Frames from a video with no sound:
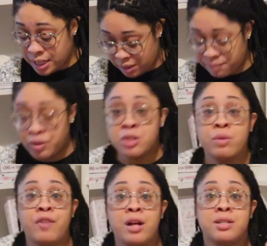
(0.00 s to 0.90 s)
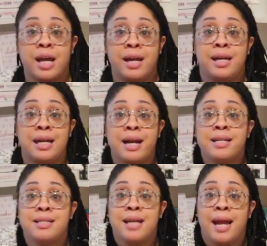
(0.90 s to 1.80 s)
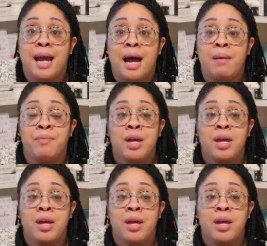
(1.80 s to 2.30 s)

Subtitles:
this one follows Kennedy and Isaiah.